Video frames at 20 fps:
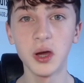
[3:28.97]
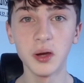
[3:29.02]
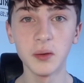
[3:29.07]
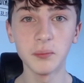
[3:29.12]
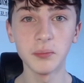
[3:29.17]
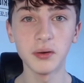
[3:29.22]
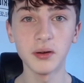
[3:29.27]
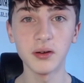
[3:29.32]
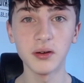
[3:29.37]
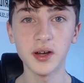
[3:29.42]

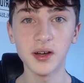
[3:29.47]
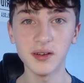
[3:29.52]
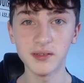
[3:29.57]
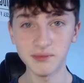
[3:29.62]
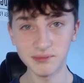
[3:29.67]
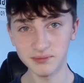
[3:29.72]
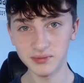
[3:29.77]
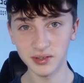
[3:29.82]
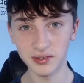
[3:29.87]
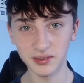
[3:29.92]
But
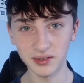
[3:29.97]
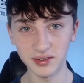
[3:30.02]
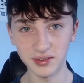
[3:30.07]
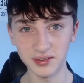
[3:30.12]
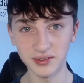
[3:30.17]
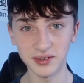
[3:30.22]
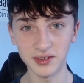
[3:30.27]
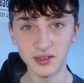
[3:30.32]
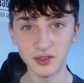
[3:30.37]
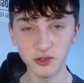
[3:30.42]
as you can
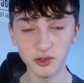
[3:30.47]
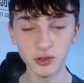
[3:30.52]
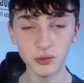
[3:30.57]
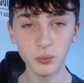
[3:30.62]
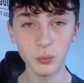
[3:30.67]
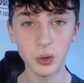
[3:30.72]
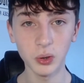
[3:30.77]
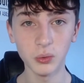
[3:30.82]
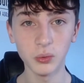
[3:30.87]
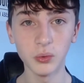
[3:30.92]
see,
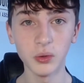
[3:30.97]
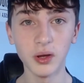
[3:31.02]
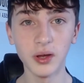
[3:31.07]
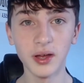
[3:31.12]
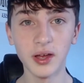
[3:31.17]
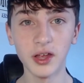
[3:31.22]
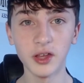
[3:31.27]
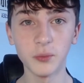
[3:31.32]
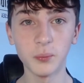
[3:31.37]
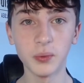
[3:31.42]
Chilwell
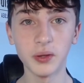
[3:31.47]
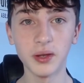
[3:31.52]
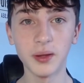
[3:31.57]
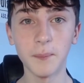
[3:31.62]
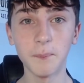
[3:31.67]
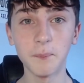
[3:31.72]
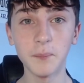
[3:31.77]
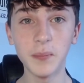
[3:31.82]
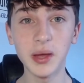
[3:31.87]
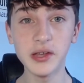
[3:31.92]
has been a
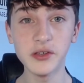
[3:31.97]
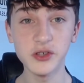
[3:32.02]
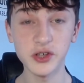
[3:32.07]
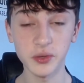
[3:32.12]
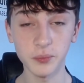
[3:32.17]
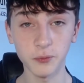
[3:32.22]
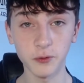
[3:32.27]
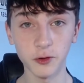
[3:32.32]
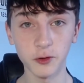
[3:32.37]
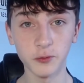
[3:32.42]
major
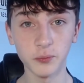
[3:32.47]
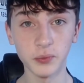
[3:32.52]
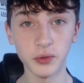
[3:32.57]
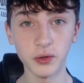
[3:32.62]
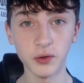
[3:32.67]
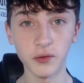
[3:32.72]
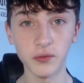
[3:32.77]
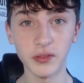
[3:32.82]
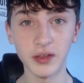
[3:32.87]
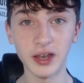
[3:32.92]
improvement
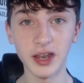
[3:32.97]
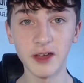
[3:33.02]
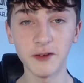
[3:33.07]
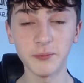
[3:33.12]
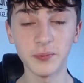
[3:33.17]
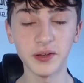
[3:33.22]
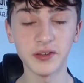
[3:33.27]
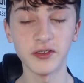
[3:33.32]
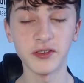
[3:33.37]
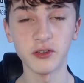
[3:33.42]
on the left
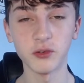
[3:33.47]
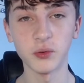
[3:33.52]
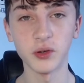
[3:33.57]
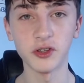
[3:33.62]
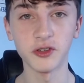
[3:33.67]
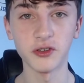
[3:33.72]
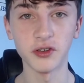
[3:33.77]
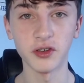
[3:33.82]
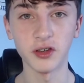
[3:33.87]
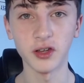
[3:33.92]
back
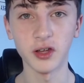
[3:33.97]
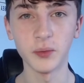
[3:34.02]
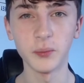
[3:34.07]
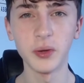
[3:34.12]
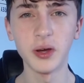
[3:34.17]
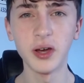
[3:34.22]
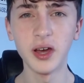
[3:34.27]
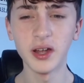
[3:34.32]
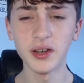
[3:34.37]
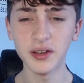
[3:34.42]
situation at the club.
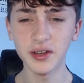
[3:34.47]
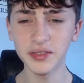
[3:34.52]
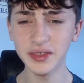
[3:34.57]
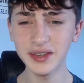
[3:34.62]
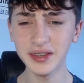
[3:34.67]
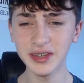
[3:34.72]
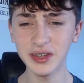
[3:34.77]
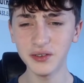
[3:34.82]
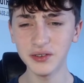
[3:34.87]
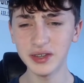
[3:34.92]
And I think
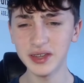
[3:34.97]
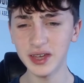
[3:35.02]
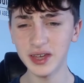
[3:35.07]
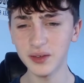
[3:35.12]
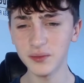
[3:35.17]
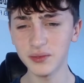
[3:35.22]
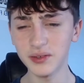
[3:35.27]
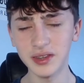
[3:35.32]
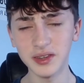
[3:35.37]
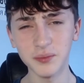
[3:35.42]
the only games
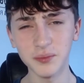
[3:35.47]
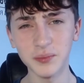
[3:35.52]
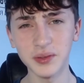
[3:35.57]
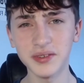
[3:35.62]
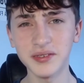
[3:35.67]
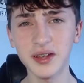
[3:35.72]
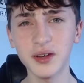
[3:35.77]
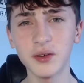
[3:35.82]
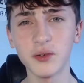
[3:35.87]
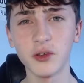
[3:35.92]
that he's missed
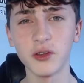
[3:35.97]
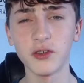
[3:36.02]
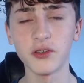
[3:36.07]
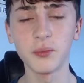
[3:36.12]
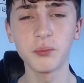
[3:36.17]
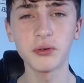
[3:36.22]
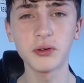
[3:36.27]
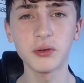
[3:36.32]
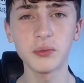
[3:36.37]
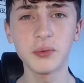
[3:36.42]
out is
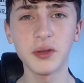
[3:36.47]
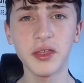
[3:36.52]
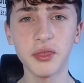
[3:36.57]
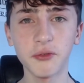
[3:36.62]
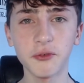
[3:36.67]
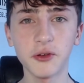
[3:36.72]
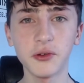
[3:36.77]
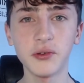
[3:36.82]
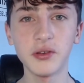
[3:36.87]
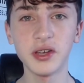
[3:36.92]
probably
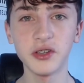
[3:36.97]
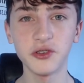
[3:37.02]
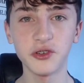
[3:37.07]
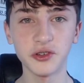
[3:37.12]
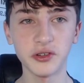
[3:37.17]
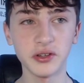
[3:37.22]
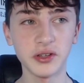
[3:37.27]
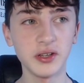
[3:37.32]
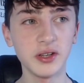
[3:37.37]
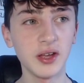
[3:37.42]
through
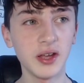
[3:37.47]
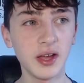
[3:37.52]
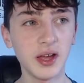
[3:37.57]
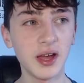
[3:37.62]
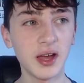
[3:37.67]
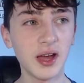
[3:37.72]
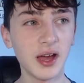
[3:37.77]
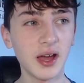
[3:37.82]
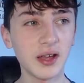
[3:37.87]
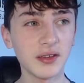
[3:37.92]
injury,
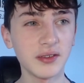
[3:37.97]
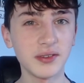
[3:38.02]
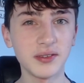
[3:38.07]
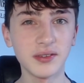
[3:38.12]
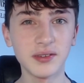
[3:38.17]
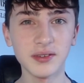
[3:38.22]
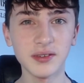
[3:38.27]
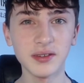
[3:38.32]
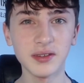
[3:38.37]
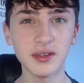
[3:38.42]
as
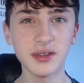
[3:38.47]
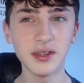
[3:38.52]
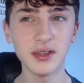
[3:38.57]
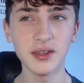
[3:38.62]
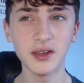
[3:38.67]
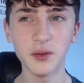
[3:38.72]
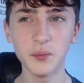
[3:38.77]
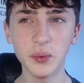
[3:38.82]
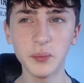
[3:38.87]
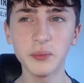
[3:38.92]
I
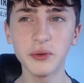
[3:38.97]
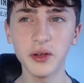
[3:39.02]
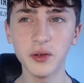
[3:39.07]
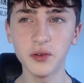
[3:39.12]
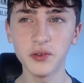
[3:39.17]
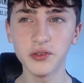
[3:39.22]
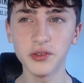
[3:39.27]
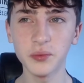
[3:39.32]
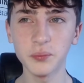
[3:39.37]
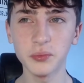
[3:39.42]
remember he got
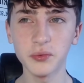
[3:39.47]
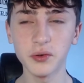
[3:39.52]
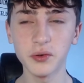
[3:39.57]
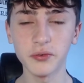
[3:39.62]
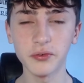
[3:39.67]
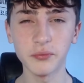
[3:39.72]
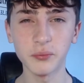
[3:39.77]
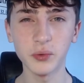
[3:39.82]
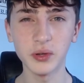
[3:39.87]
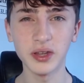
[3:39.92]
subbed
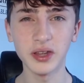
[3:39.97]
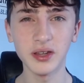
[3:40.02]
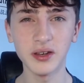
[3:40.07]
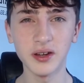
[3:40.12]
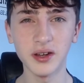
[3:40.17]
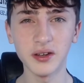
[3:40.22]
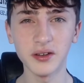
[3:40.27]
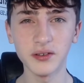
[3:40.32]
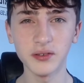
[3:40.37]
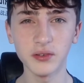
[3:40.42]
off when he
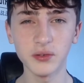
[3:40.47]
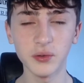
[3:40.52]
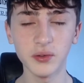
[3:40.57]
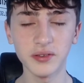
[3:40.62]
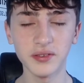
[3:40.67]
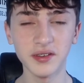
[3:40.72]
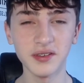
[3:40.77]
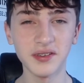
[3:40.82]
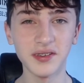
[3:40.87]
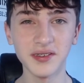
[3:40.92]

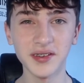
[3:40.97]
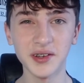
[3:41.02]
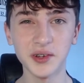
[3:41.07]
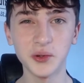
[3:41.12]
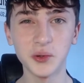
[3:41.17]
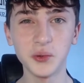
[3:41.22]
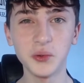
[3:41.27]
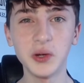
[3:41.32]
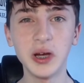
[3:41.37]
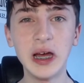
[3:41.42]
twisted his
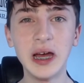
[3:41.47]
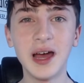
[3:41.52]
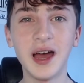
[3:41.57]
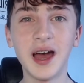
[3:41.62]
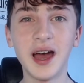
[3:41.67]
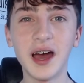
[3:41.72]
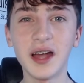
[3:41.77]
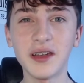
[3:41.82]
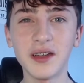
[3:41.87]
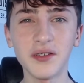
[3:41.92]
ankle,
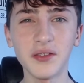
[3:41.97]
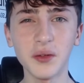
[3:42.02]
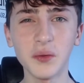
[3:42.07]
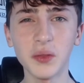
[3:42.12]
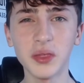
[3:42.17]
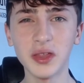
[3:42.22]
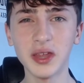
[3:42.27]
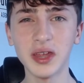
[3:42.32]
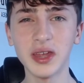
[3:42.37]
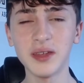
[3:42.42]
and I don't
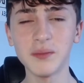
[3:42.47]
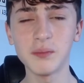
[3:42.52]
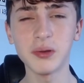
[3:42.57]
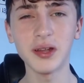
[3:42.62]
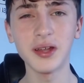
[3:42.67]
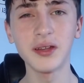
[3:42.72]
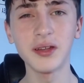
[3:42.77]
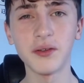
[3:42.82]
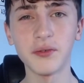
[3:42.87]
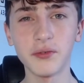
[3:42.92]
think he
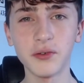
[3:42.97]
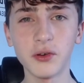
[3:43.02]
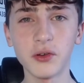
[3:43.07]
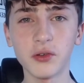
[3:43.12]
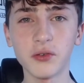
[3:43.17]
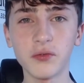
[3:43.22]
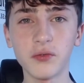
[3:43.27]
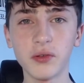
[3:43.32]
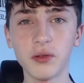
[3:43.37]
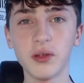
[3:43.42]
played the
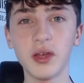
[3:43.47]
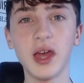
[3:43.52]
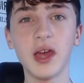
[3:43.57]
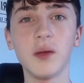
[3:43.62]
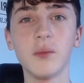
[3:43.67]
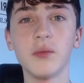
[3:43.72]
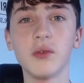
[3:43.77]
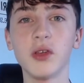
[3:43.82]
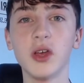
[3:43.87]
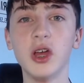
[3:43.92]
first few
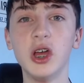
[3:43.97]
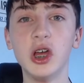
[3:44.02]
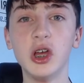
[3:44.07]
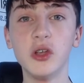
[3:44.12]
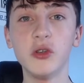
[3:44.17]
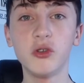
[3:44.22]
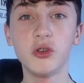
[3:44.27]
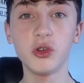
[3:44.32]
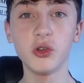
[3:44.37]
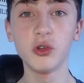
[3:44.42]
games
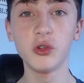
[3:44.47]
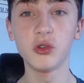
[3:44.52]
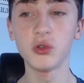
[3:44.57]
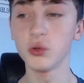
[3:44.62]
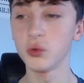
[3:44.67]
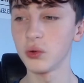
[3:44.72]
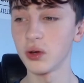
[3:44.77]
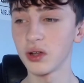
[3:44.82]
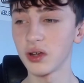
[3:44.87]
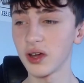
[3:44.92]
due to
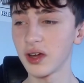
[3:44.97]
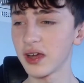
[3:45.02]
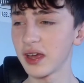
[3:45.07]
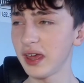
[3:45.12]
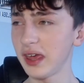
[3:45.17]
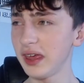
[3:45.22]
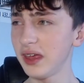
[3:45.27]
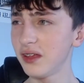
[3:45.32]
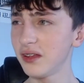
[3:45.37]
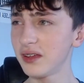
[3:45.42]
a
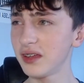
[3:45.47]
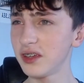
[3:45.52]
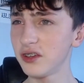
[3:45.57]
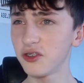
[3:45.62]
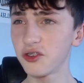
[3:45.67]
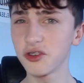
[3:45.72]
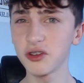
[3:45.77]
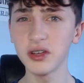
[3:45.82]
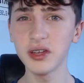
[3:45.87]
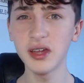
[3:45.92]
heel
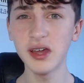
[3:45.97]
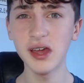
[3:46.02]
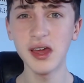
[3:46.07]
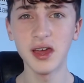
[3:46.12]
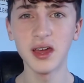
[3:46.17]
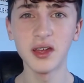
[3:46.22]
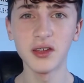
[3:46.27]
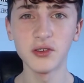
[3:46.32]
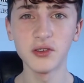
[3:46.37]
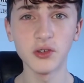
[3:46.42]
injury.
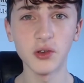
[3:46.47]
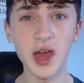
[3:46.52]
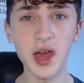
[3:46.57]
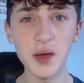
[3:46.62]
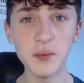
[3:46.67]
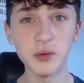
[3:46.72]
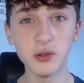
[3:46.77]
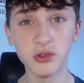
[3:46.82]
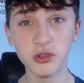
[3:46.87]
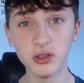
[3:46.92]
So
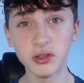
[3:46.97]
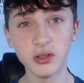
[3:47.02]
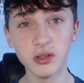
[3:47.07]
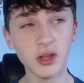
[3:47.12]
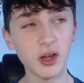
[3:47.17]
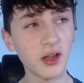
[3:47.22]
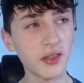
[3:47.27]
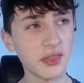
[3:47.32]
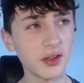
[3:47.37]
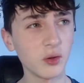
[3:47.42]
Emerson, I
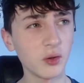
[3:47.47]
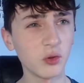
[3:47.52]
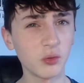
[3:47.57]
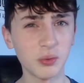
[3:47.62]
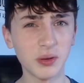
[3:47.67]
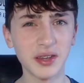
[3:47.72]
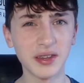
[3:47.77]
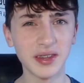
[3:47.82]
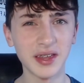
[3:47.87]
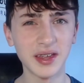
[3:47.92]
think, was
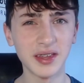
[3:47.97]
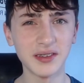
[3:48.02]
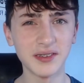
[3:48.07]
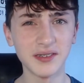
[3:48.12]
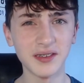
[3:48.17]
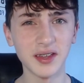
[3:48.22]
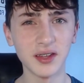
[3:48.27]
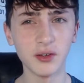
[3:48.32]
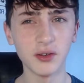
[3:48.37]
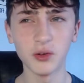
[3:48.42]
playing there
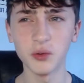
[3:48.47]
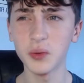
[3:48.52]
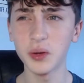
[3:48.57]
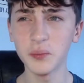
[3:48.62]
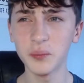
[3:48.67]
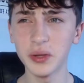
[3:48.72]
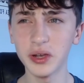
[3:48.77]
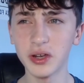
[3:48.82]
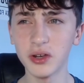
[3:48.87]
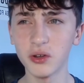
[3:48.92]
instead, or it might have
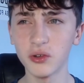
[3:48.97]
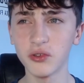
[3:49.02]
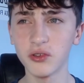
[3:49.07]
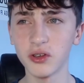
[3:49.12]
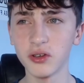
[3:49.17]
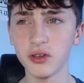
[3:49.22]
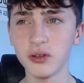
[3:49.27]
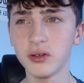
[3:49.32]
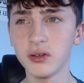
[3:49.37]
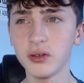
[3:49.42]
been Alonso.
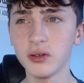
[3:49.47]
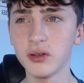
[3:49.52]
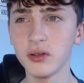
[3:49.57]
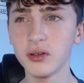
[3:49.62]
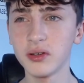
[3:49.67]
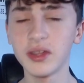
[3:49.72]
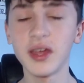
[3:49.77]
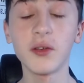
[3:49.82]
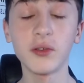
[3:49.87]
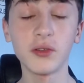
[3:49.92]

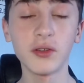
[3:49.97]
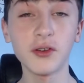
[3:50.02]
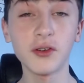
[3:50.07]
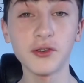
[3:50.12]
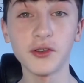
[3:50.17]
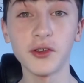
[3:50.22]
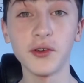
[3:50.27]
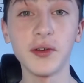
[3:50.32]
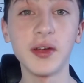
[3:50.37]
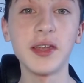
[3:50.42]
Yeah, it was
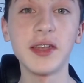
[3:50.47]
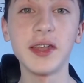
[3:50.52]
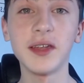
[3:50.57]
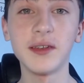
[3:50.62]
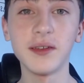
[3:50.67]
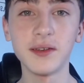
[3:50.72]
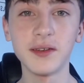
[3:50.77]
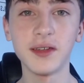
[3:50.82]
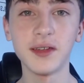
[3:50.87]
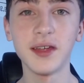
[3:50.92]
Alonso, and
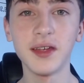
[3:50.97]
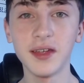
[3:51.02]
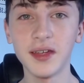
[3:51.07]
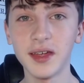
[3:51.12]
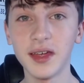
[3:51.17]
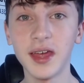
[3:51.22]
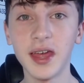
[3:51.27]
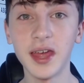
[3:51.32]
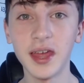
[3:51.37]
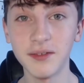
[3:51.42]
then
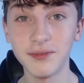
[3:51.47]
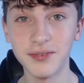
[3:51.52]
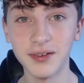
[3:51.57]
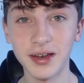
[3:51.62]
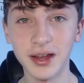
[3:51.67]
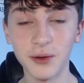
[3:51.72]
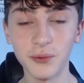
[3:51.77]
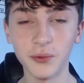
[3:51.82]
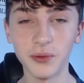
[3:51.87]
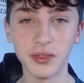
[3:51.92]
he fell
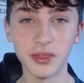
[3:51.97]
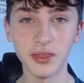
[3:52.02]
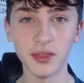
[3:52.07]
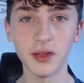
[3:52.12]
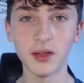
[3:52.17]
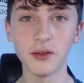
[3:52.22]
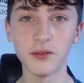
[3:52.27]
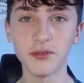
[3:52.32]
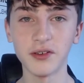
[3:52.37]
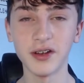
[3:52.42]
out with
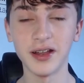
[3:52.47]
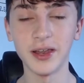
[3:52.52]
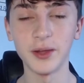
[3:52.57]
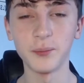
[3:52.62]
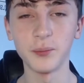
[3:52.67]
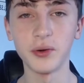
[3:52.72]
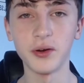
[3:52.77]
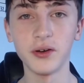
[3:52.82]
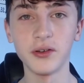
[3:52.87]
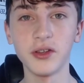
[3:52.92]
Frank
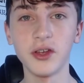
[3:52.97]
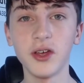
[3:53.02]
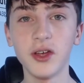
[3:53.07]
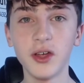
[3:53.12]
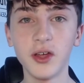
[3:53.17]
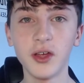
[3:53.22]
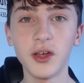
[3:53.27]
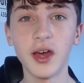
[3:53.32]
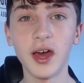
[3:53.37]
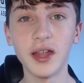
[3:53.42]
Lampard,
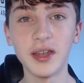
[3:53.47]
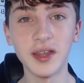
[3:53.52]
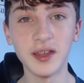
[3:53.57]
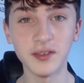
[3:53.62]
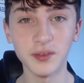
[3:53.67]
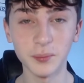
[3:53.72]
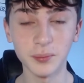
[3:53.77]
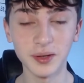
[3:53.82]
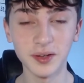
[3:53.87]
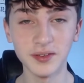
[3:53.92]
and he
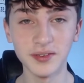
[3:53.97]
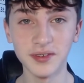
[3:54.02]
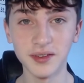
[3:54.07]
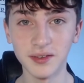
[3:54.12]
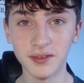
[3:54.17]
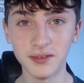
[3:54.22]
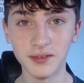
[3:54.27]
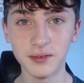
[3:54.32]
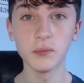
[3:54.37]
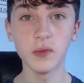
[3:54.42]
hasn't played
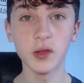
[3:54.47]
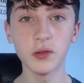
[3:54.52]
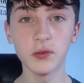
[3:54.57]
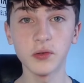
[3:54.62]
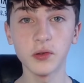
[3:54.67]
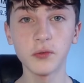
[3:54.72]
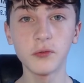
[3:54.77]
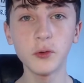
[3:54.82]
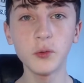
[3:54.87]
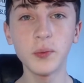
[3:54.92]
since. So
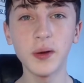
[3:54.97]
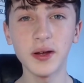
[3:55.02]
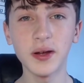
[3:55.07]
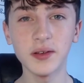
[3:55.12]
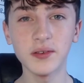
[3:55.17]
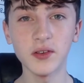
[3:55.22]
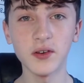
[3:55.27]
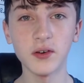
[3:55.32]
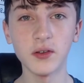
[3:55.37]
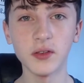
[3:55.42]
fullbacks
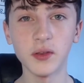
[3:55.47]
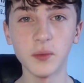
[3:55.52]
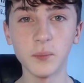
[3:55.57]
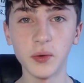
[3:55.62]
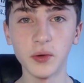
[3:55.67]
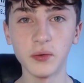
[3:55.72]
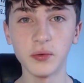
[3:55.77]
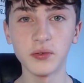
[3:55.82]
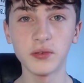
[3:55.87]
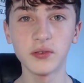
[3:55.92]
aren't the
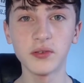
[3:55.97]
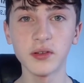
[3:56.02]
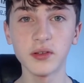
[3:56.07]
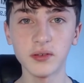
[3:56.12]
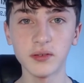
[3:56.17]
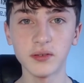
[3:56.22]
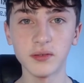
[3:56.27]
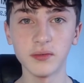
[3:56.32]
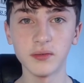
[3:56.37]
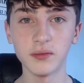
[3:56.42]
most
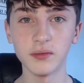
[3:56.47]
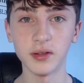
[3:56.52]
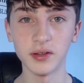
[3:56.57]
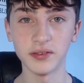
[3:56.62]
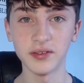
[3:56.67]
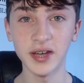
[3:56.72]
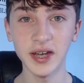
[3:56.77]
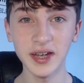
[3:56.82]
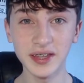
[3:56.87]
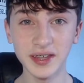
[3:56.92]

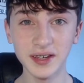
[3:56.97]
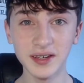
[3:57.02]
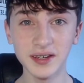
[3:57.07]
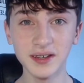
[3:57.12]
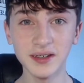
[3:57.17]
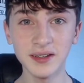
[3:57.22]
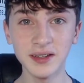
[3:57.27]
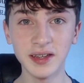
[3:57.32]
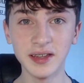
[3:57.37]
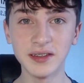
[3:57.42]
attacking
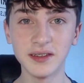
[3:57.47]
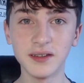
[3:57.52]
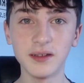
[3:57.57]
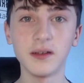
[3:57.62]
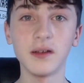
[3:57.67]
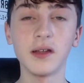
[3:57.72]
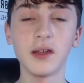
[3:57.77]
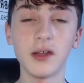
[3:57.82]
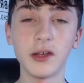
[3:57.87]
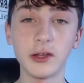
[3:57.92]
in the
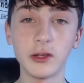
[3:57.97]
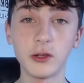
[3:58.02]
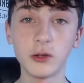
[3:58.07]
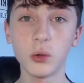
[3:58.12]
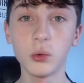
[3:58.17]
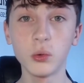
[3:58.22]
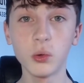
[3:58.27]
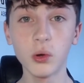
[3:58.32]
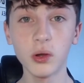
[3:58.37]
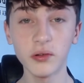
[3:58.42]

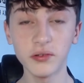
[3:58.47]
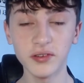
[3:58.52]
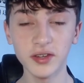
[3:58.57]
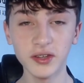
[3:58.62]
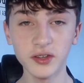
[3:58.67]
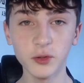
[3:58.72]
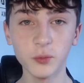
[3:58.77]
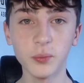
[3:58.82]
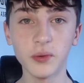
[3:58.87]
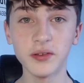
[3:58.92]
goal
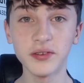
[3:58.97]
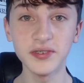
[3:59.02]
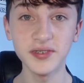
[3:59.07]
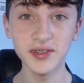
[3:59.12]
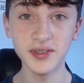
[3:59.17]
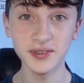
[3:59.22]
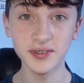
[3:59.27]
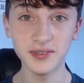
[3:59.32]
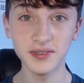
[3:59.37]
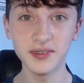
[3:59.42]
sense, but
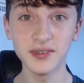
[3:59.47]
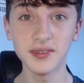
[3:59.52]
assists,